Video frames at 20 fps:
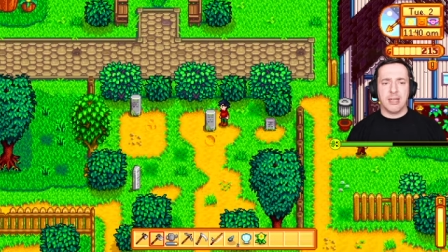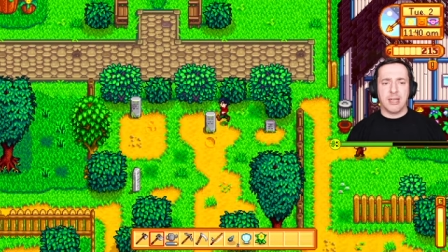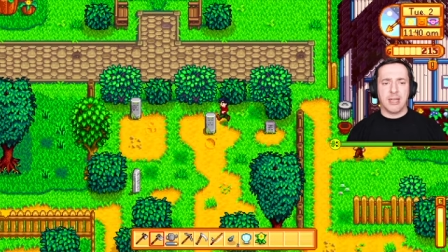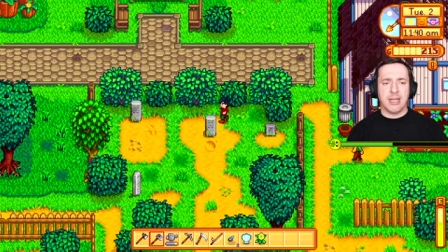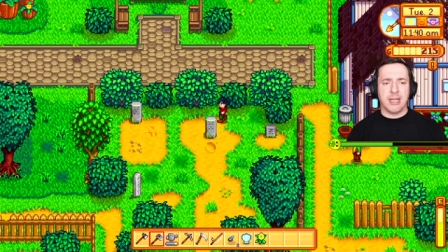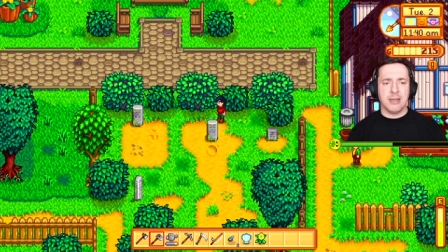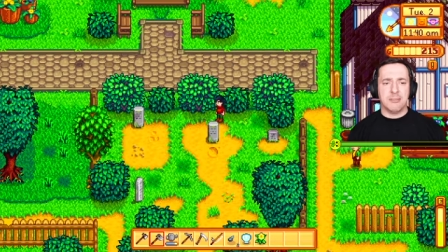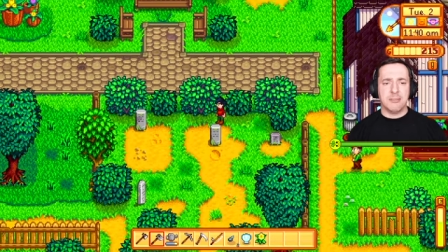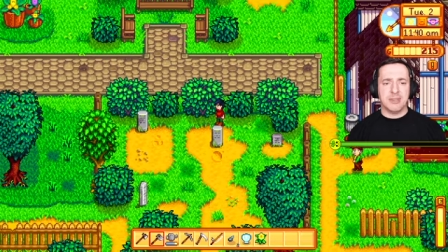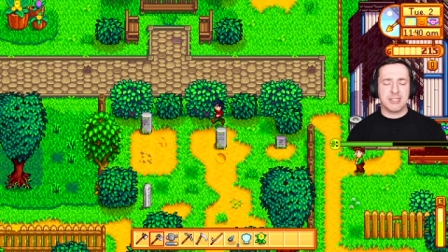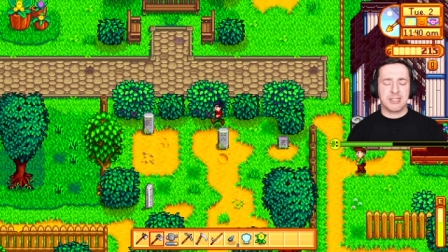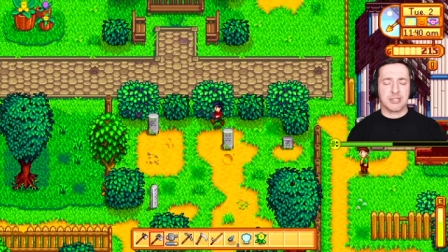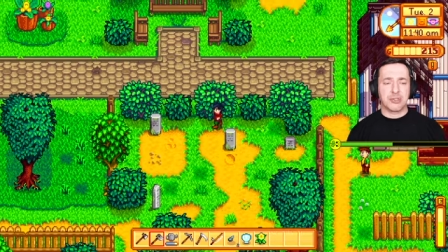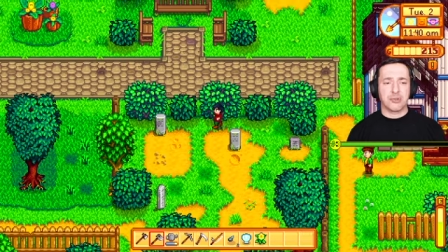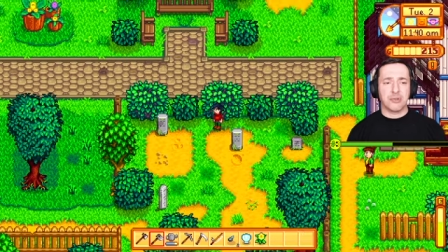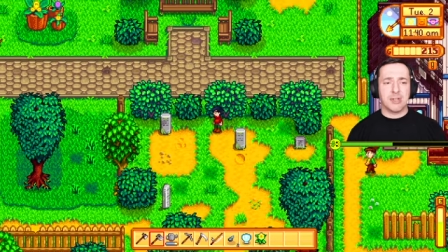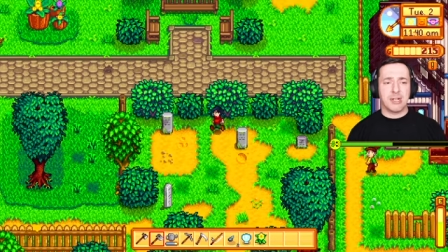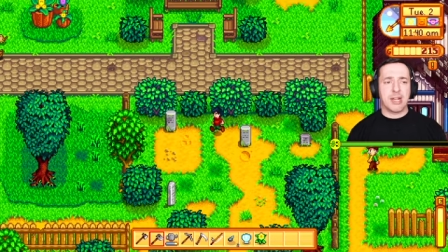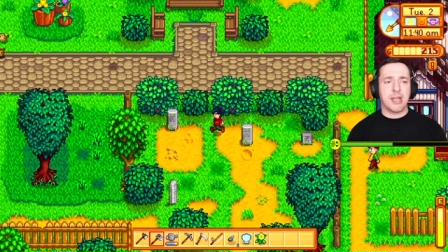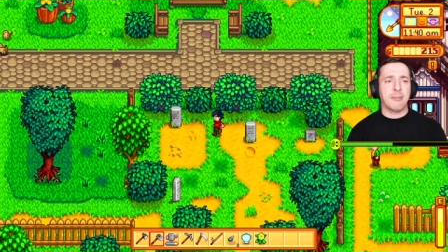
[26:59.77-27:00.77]
Um, the
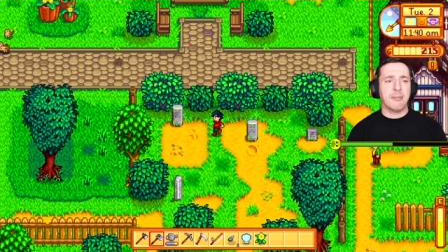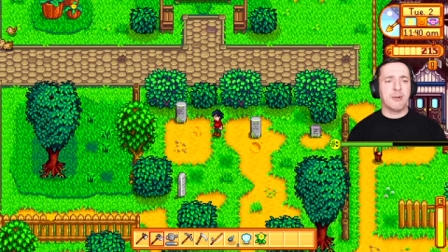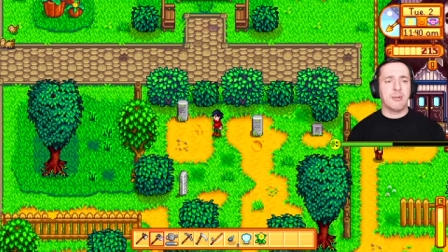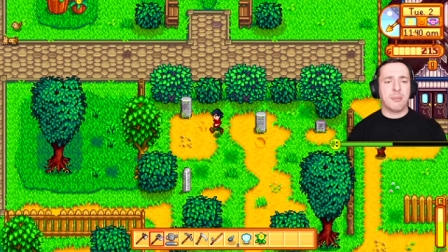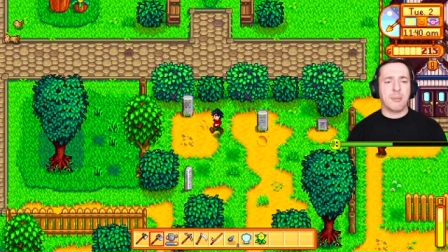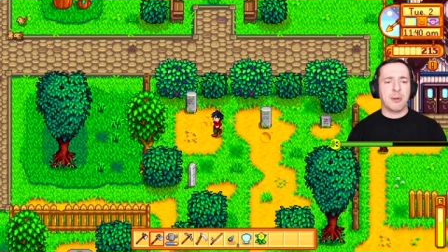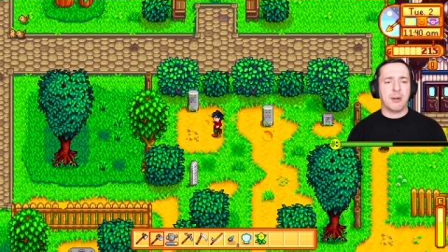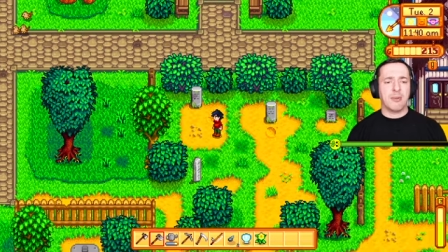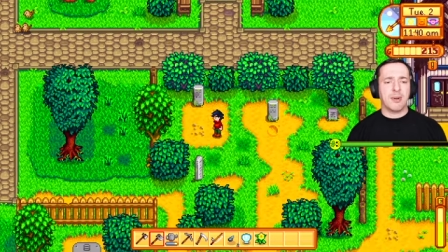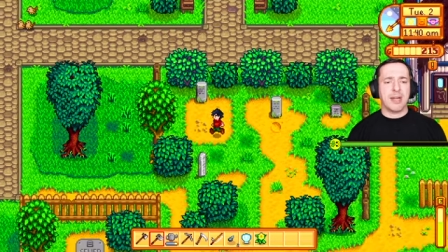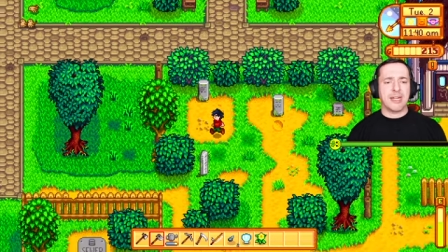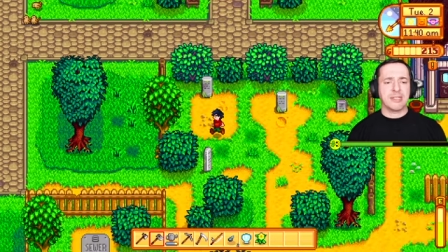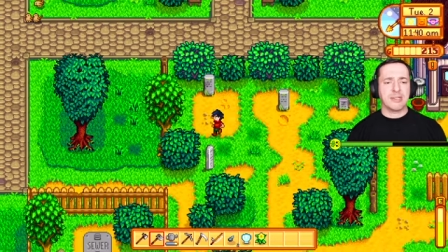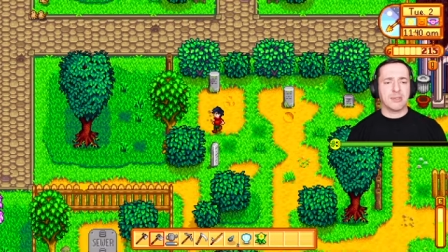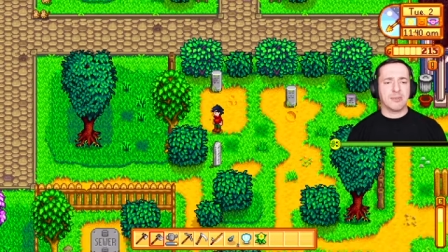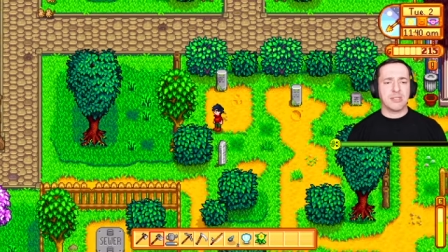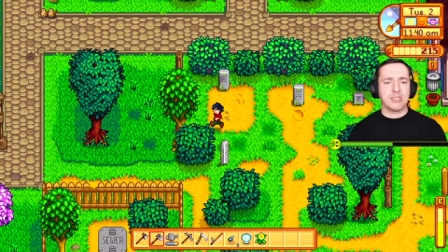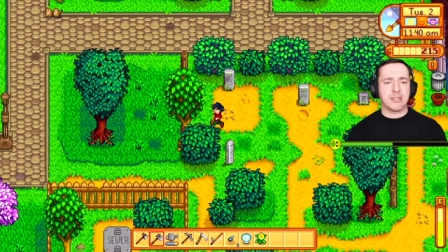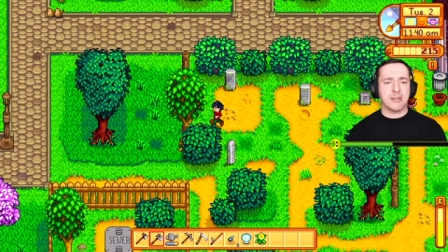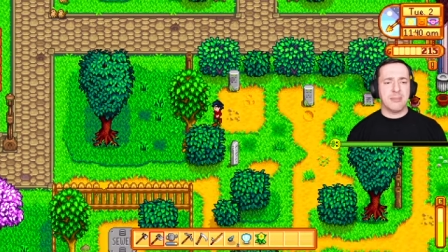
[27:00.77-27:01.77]
storyline will progress
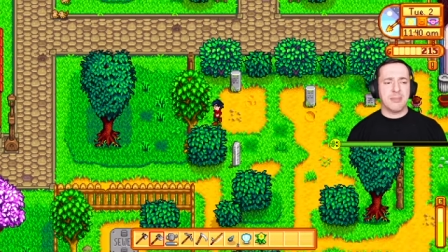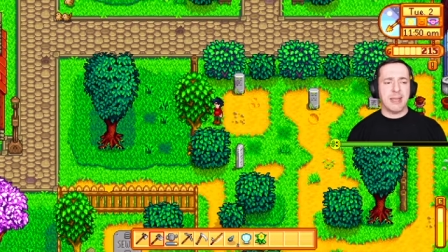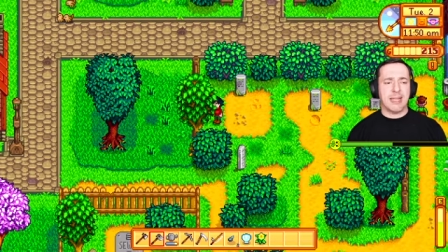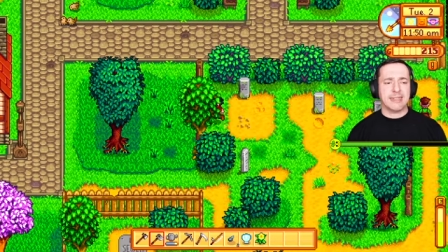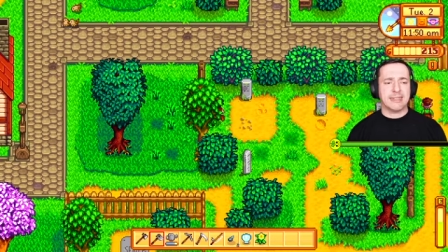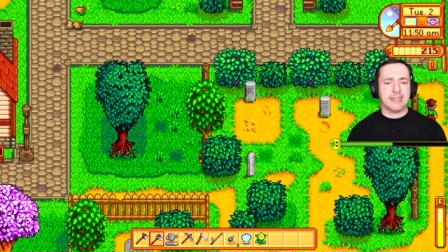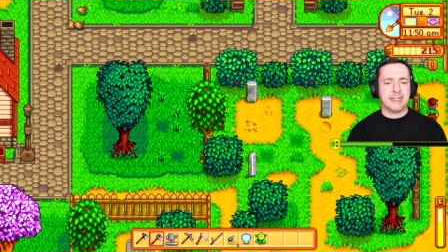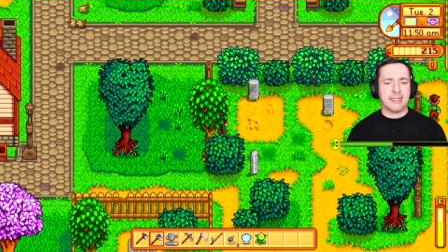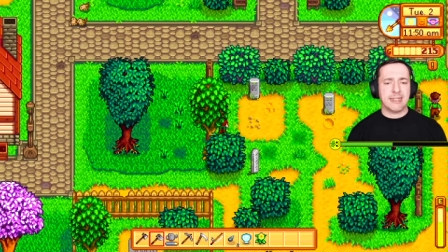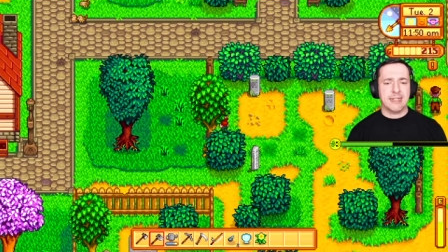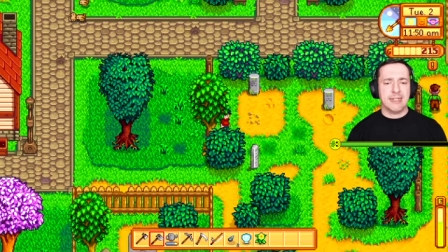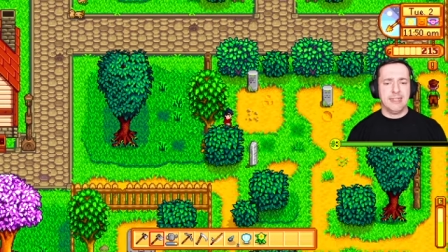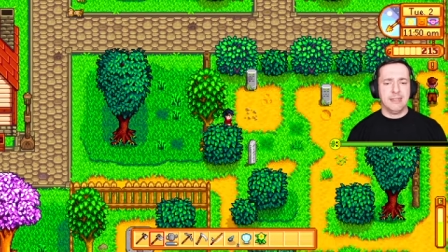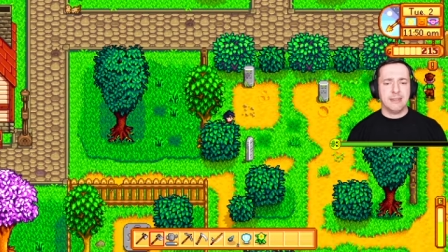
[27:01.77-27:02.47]
automatically